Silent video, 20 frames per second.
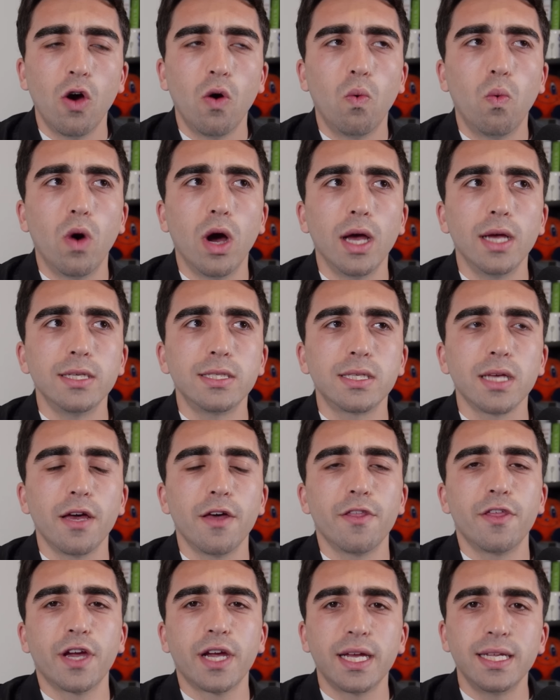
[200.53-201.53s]
was
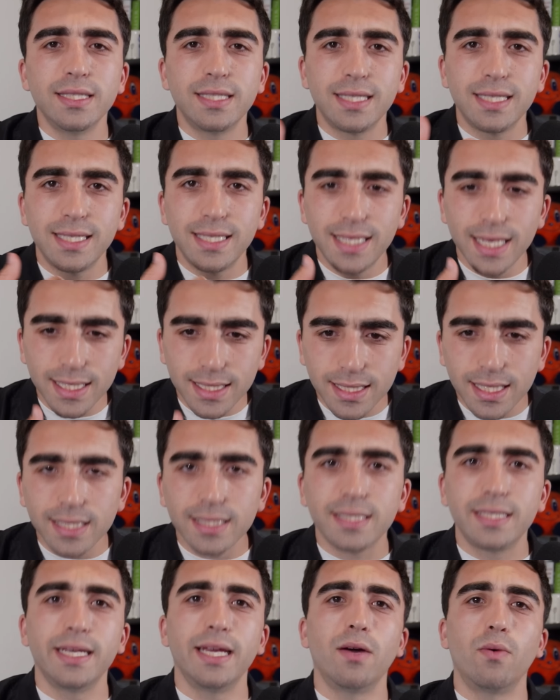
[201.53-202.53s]
the
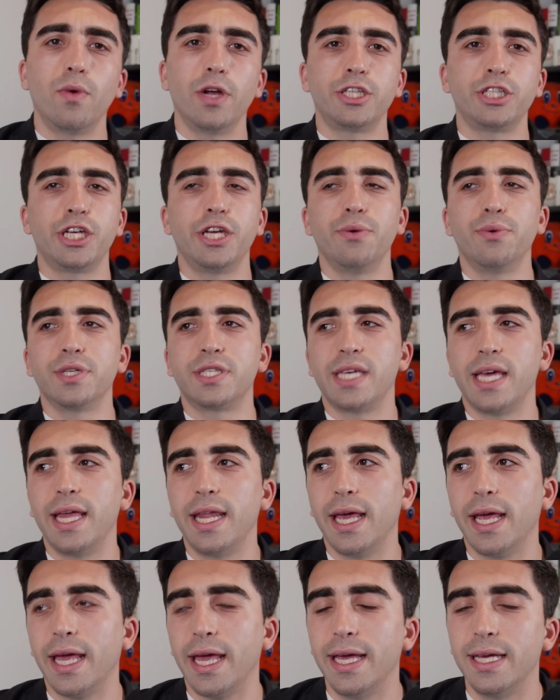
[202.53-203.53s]
consistency at which he was
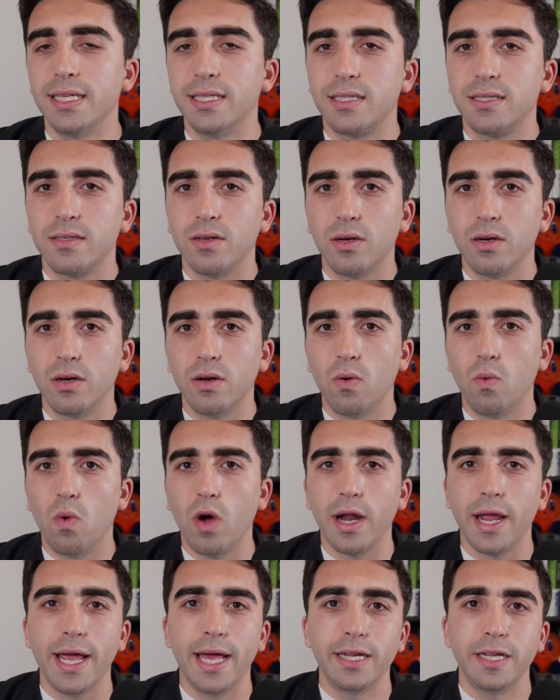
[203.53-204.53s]
hitting his
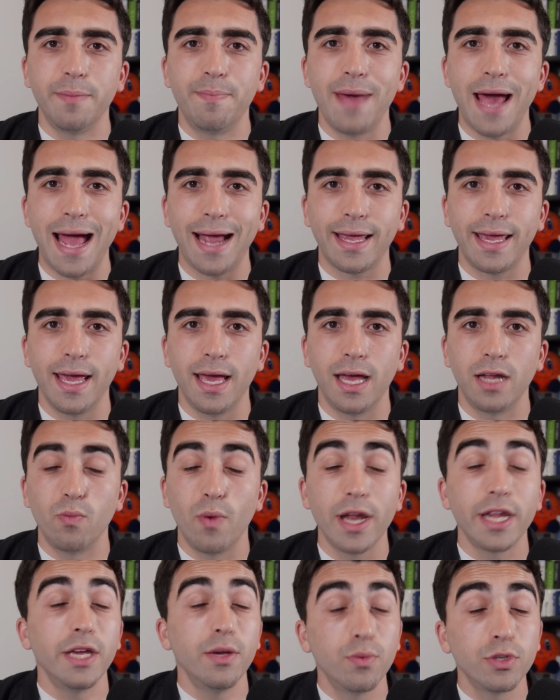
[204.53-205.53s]
one-handed backhand
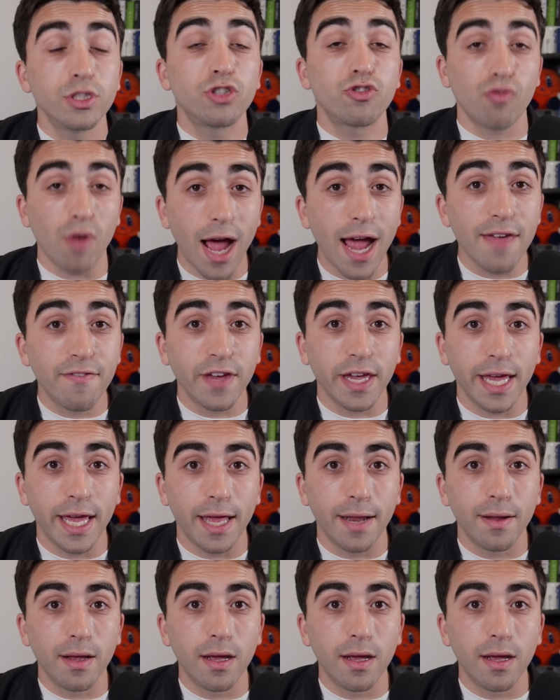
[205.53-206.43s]
when he was driving it